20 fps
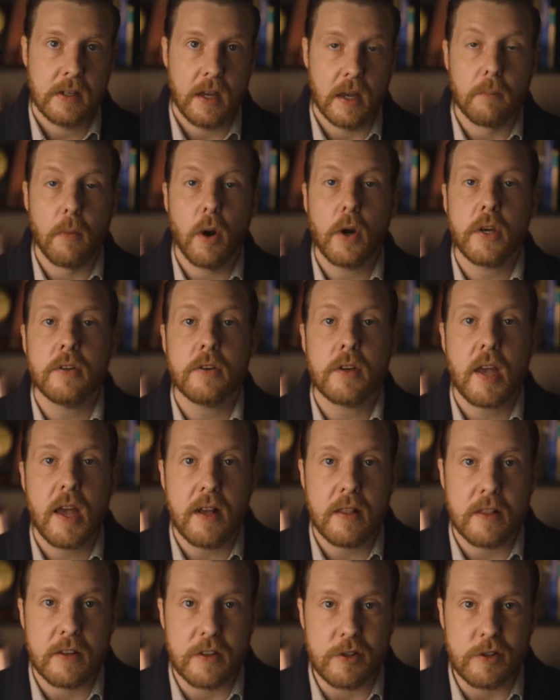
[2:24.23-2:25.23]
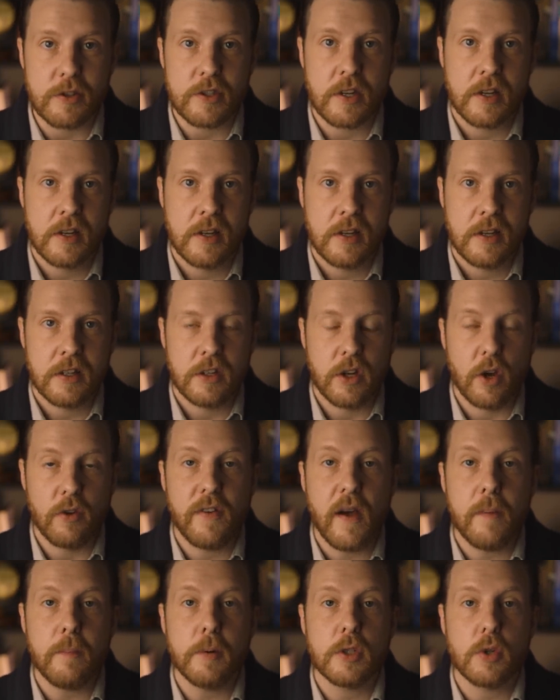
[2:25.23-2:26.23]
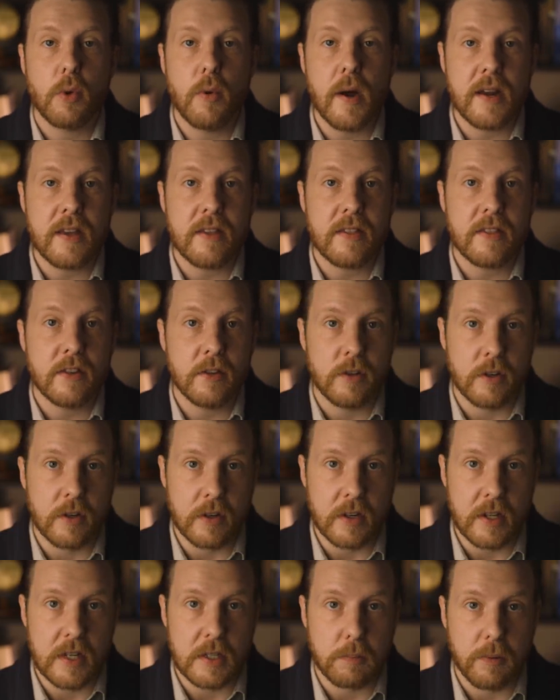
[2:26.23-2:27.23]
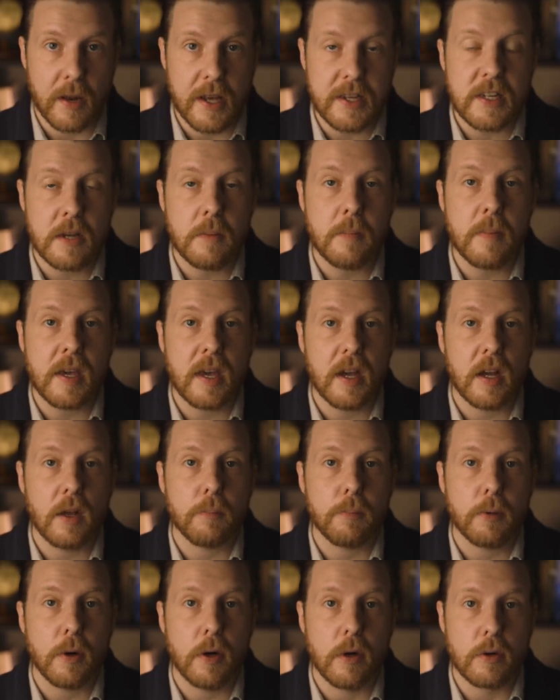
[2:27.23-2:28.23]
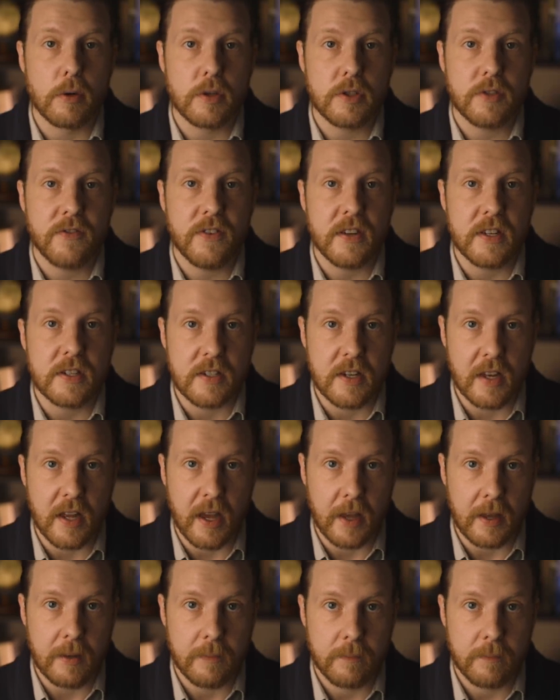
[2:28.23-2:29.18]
and mark your calendars, November 23rd is Blessed Miguel Pro's feast day.